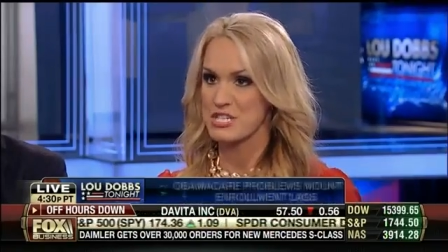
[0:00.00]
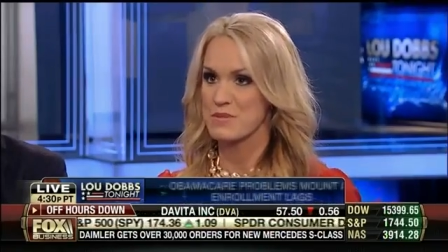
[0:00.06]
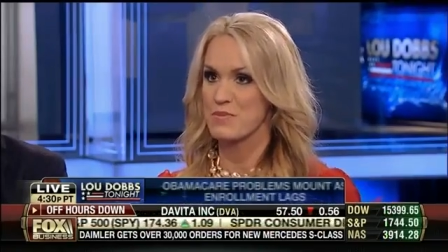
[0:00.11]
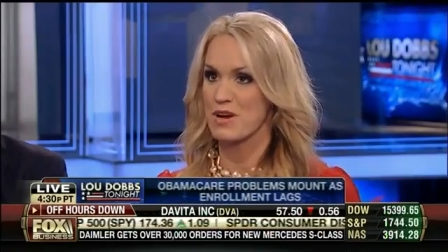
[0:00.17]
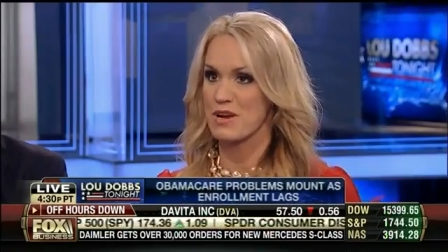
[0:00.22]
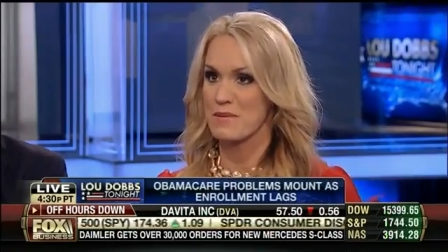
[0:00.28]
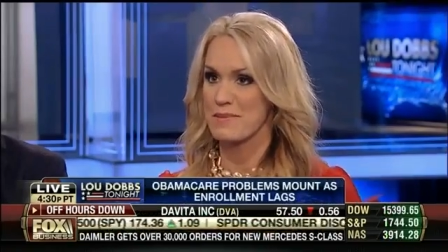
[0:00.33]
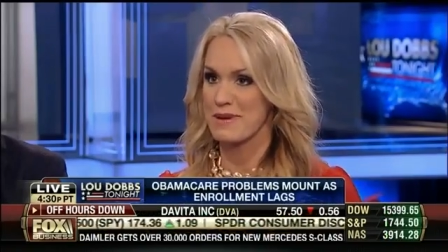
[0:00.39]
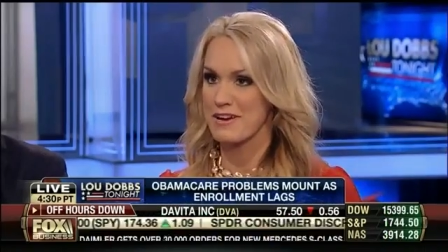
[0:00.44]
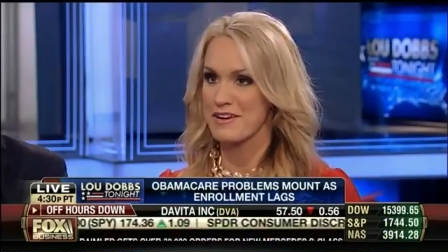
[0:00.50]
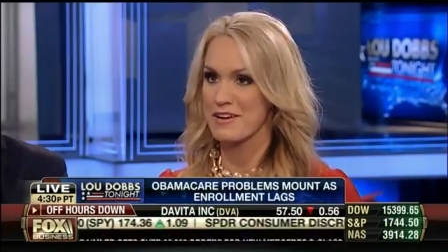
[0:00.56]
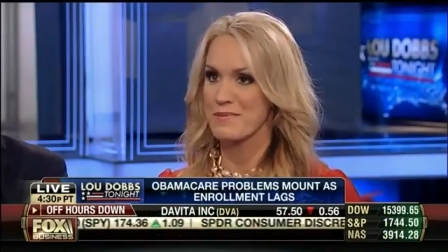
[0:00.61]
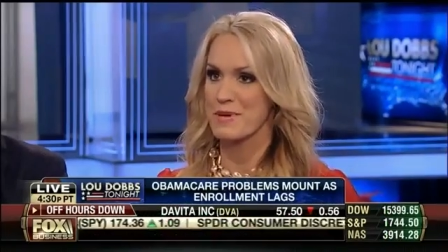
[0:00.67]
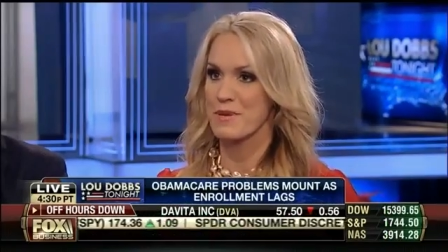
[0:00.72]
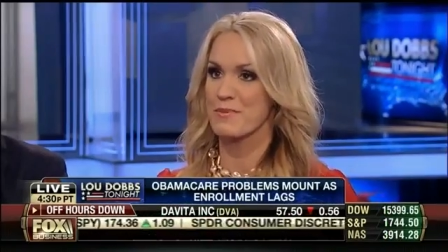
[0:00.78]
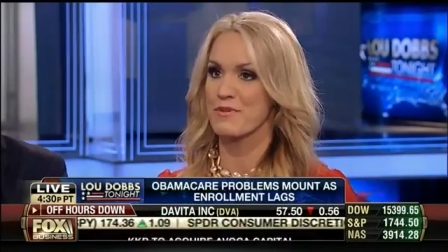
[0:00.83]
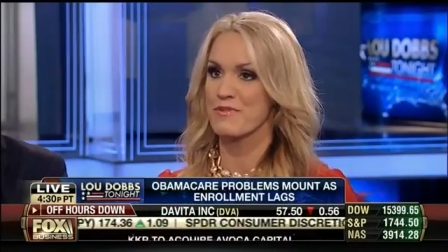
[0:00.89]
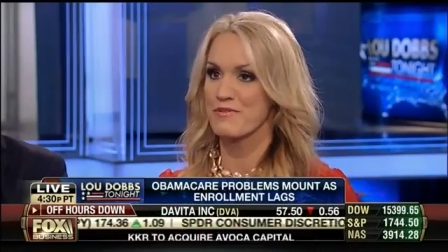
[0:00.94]
brought American
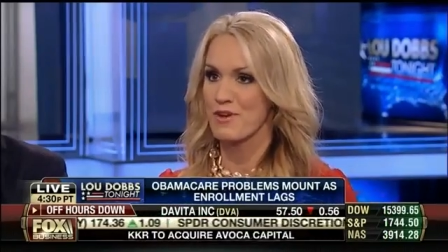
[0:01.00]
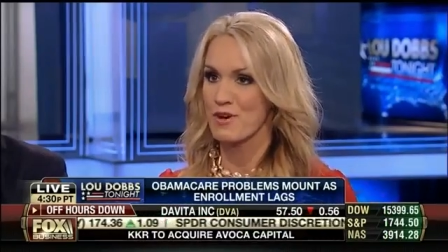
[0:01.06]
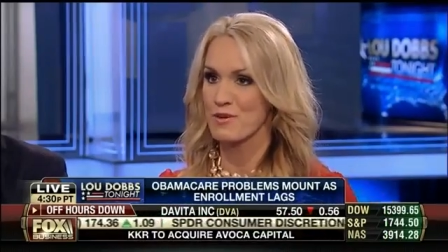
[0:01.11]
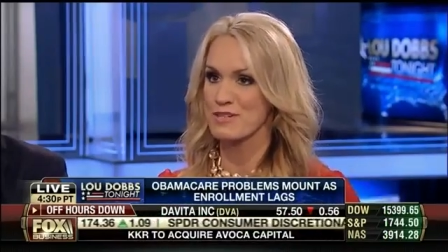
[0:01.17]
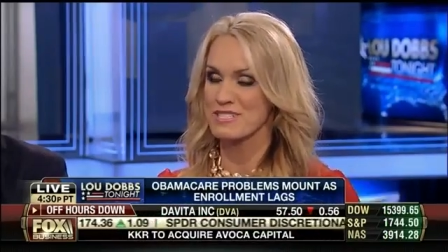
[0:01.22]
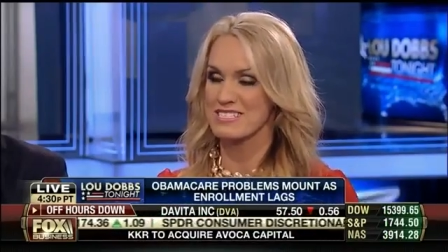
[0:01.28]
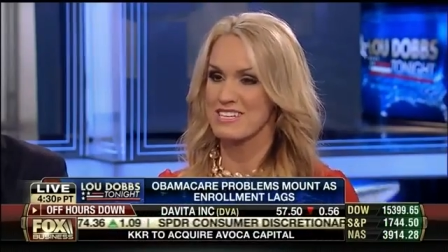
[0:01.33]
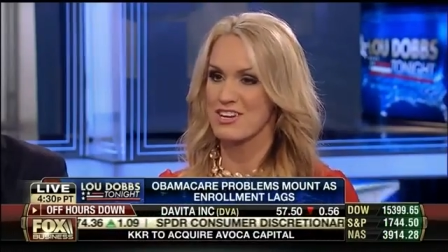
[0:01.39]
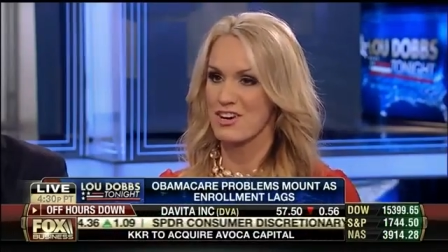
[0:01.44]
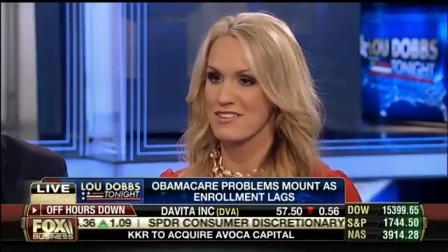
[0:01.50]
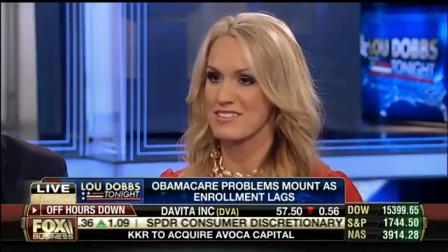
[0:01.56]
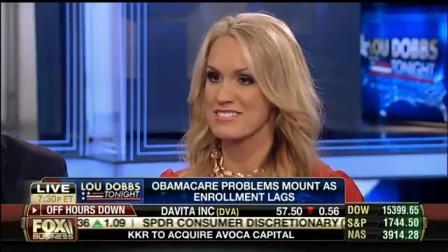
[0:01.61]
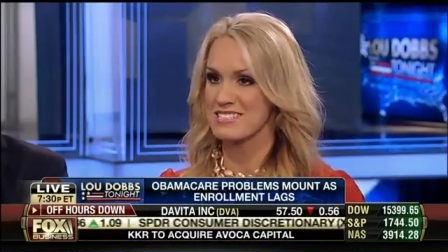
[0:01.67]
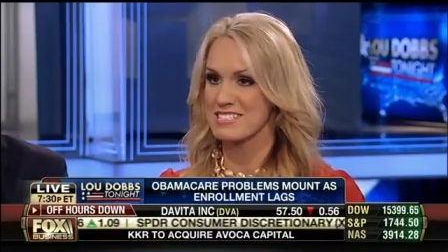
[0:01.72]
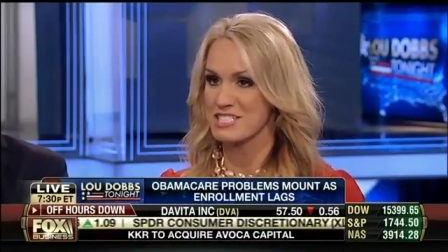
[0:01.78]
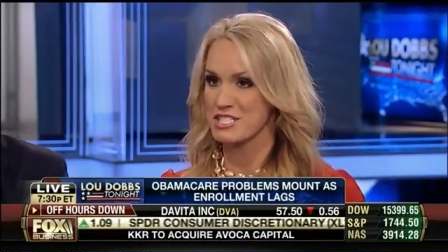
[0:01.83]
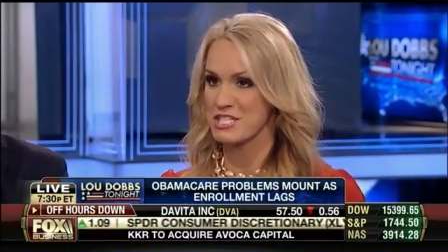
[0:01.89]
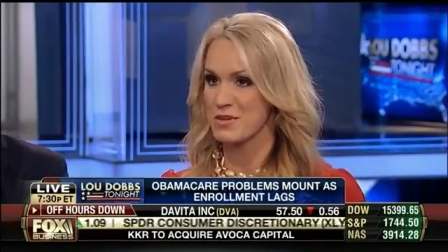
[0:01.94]
people focusing on this
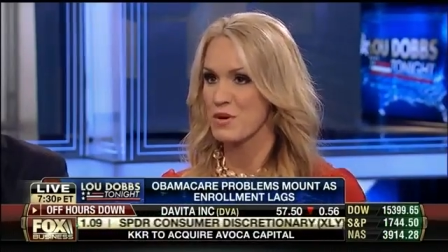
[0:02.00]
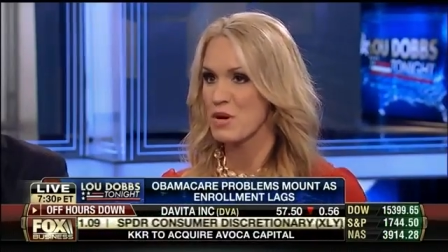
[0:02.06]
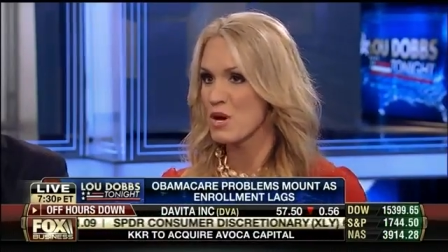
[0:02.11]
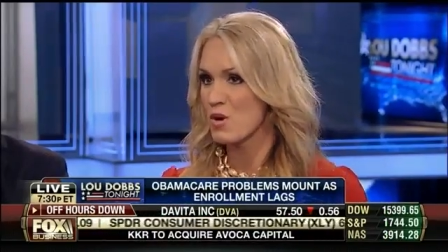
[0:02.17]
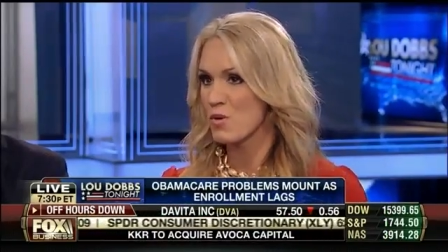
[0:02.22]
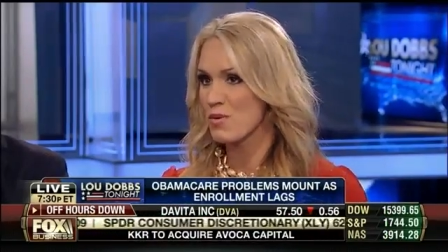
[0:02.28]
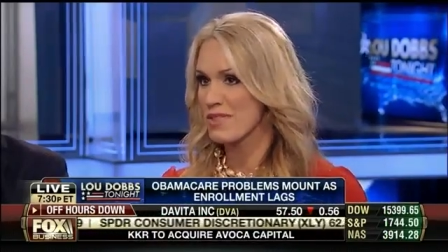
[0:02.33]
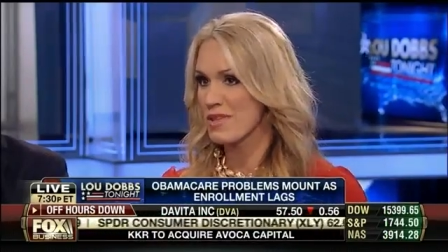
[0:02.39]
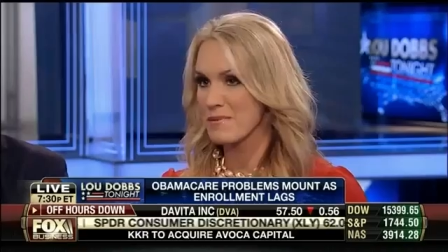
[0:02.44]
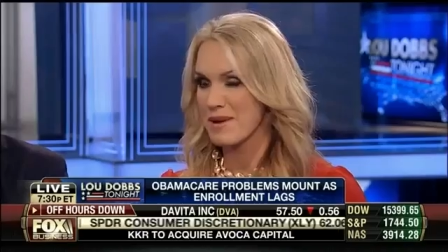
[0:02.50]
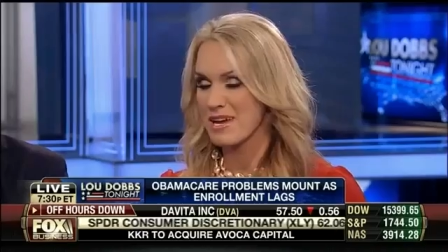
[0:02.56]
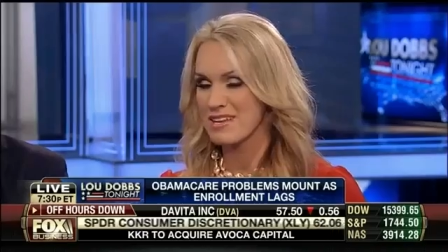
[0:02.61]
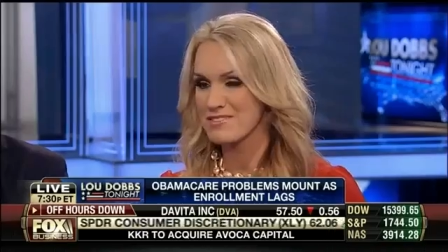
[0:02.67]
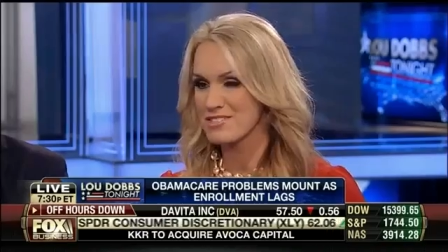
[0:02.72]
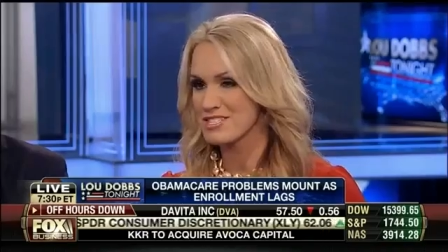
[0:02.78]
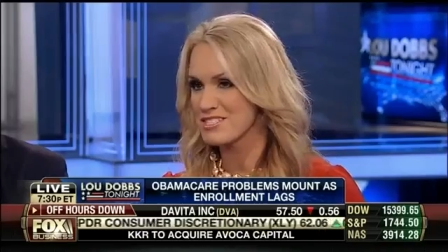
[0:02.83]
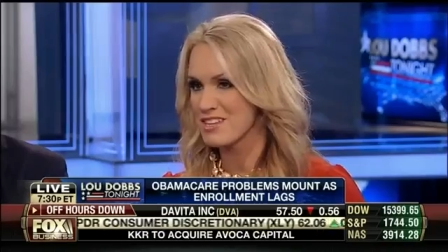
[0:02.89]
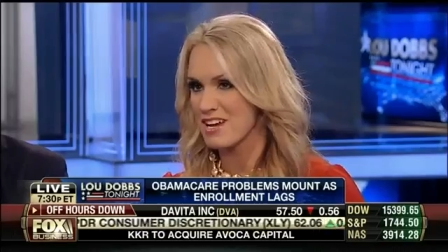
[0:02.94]
issue where they might have
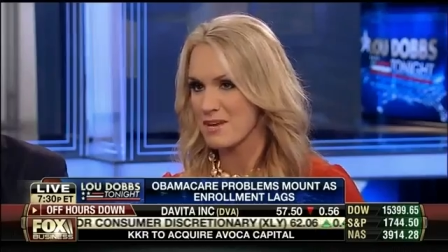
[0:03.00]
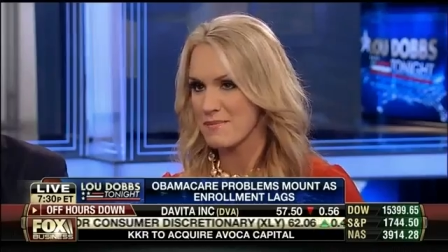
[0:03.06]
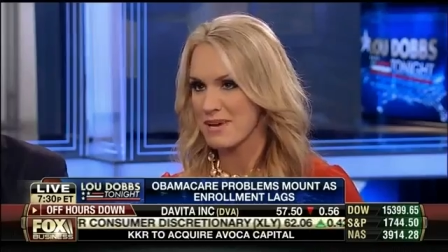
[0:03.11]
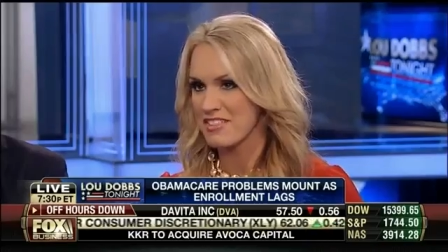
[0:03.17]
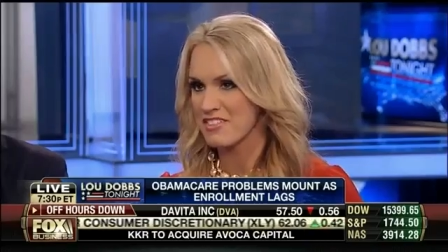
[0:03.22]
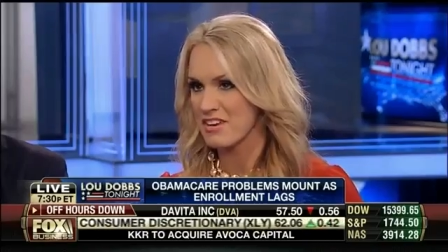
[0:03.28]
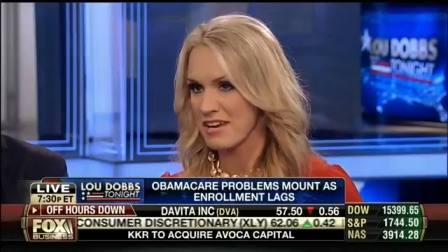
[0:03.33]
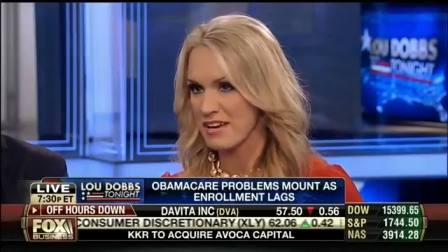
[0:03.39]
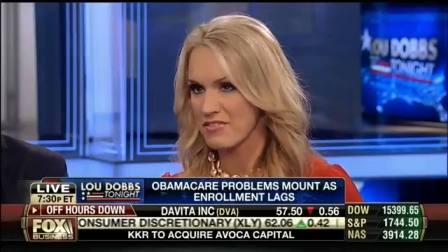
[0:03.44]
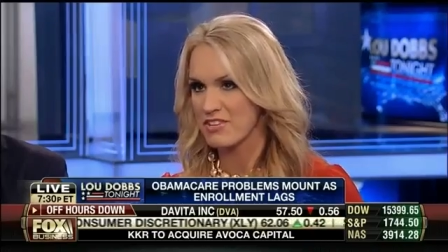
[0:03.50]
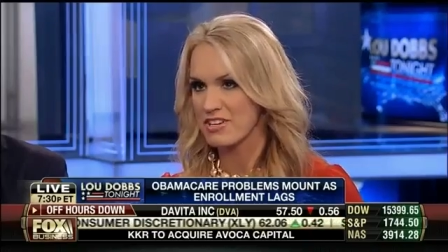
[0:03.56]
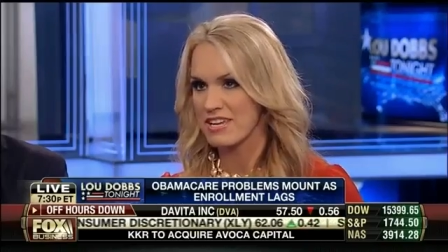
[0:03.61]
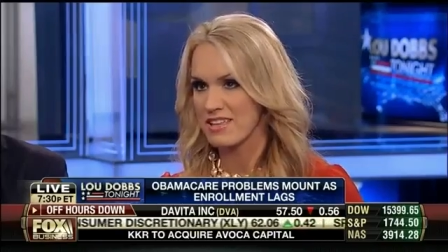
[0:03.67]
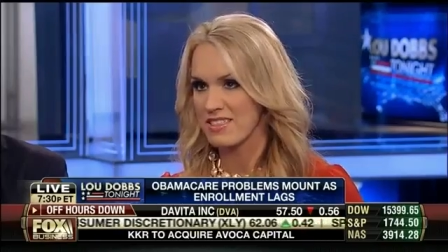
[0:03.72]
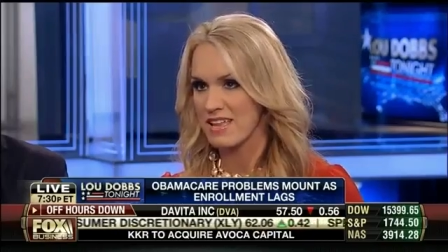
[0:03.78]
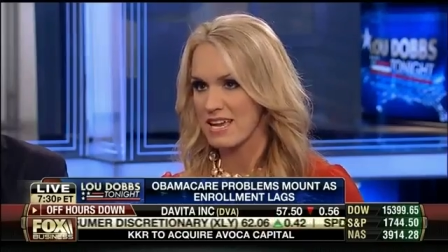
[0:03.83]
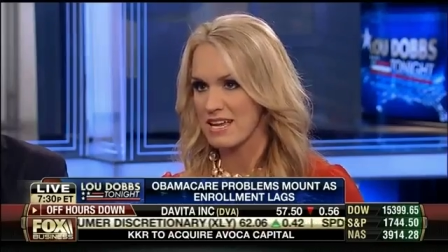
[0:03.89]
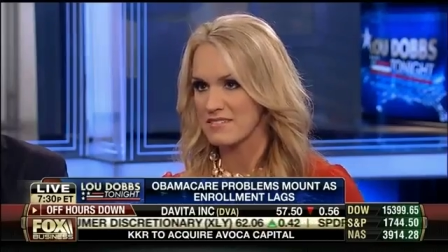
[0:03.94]
just gone about their everyday
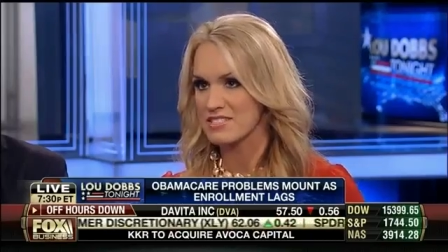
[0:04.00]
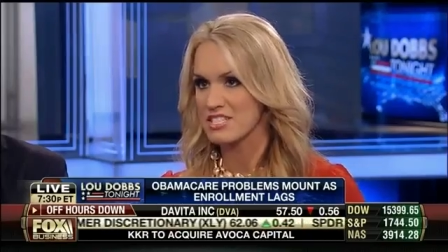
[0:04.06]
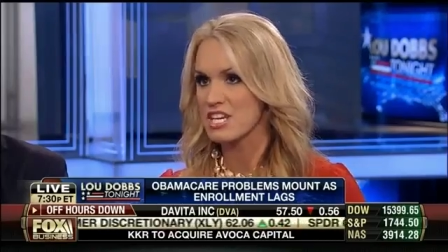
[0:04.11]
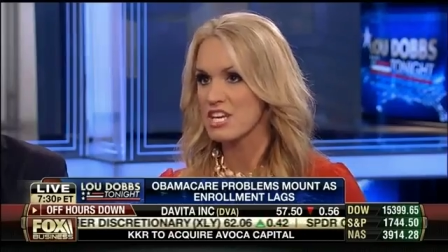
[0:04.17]
lives.